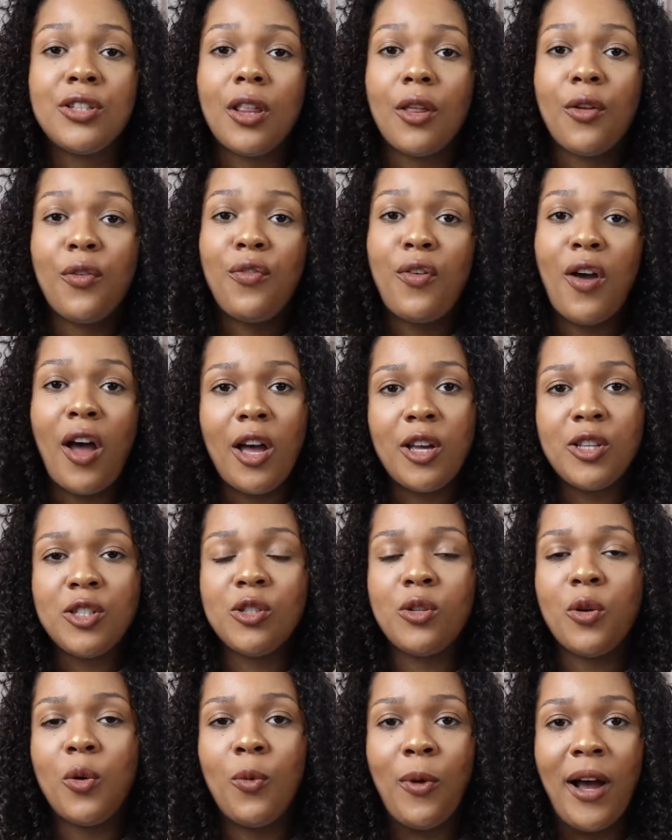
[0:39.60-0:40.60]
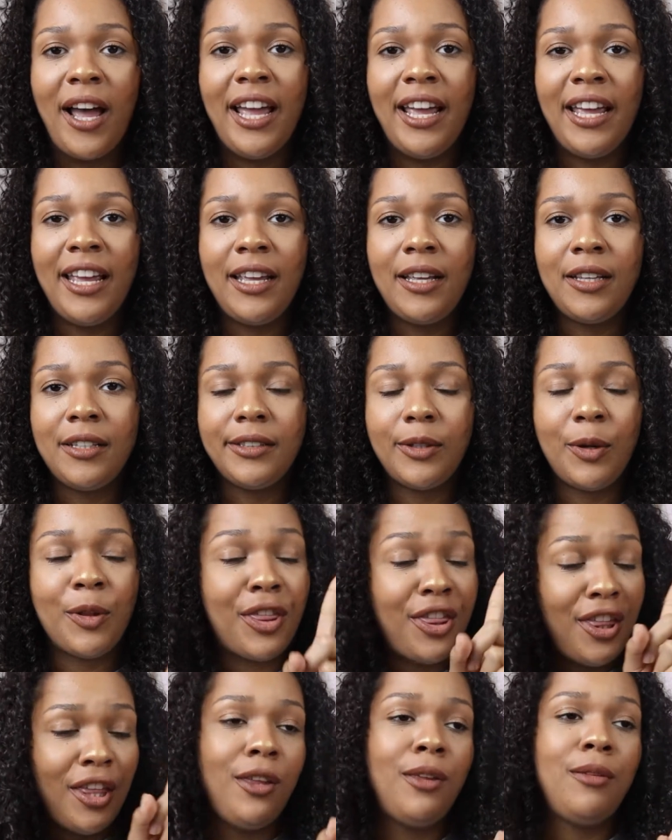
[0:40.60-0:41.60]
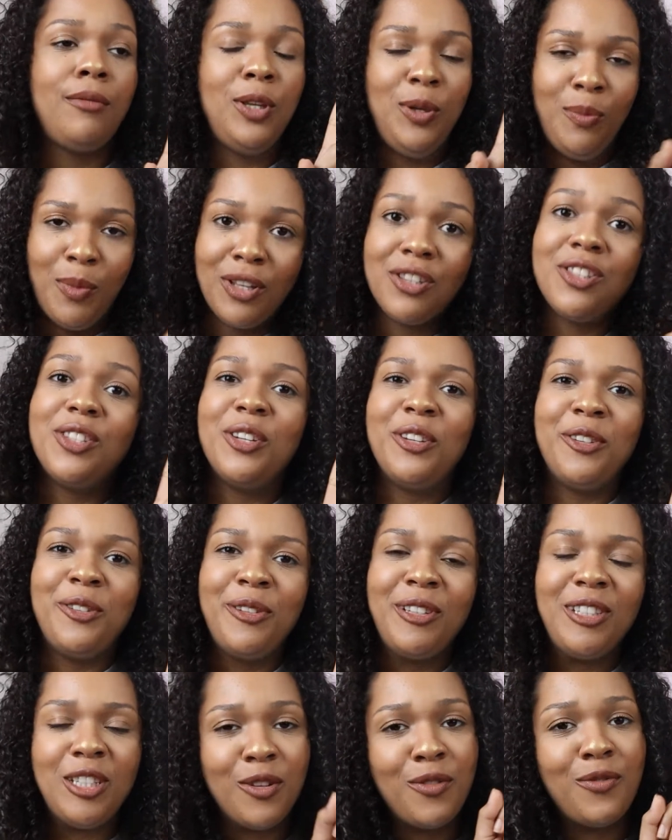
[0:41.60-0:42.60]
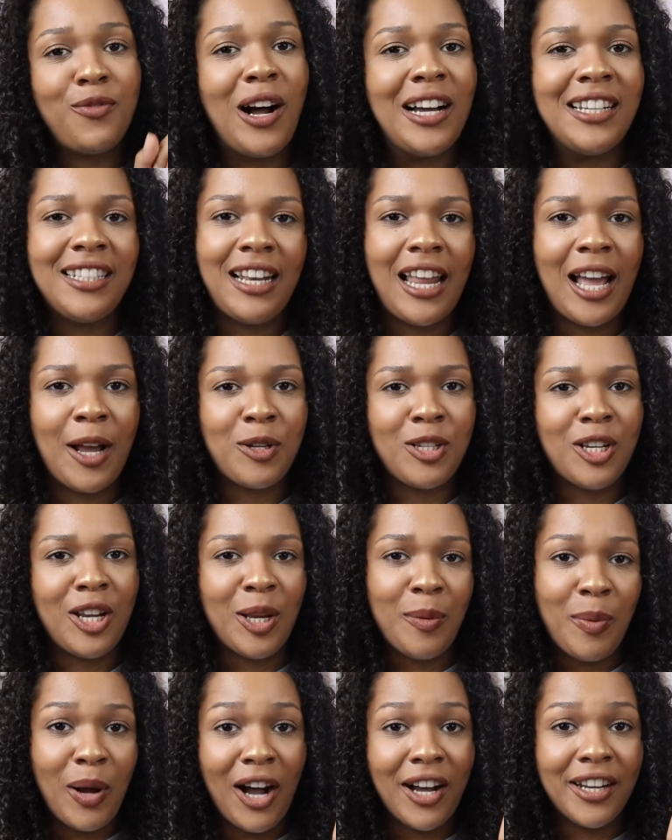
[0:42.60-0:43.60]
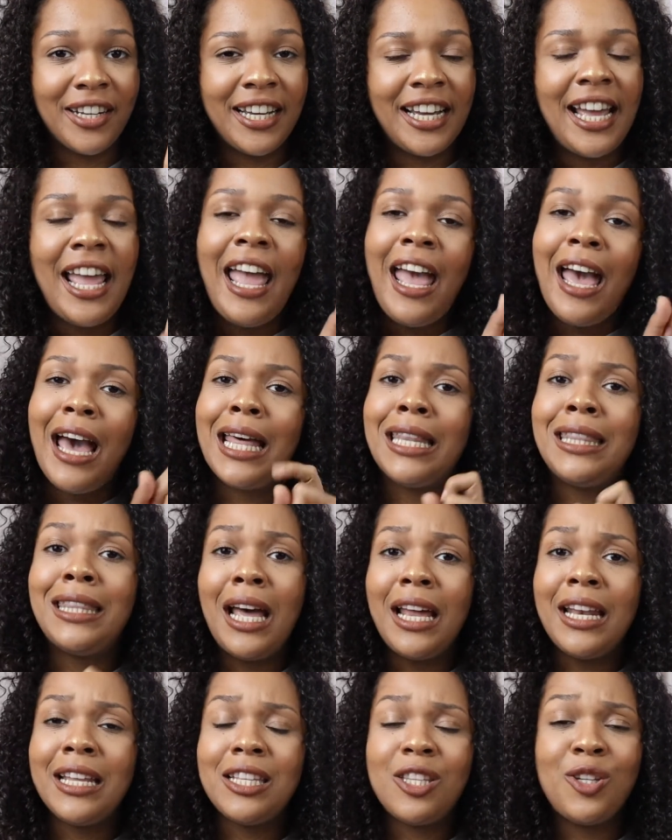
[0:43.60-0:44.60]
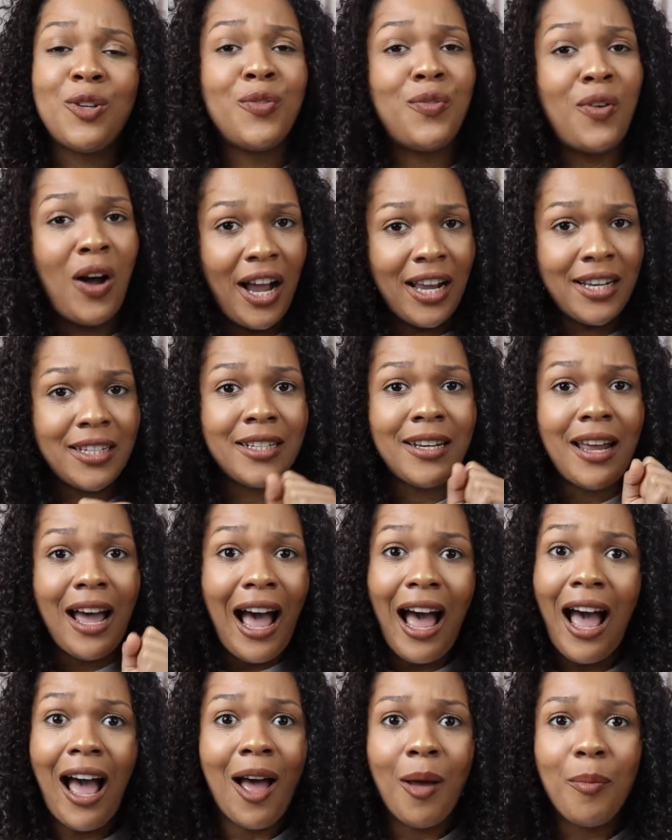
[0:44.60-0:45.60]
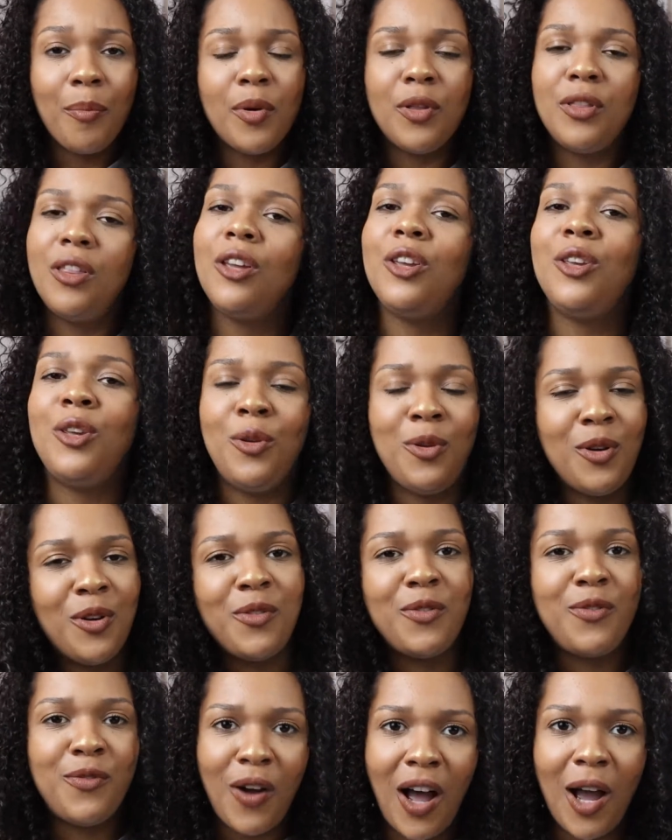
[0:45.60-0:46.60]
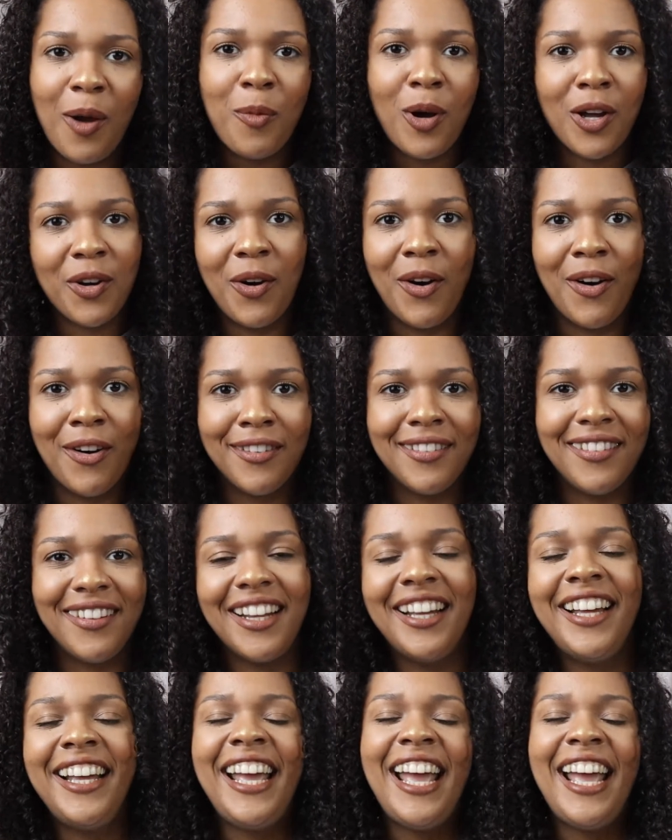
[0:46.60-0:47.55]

So the first way or thing you must do to find a language learning partner and that is to find an app that you can find one on.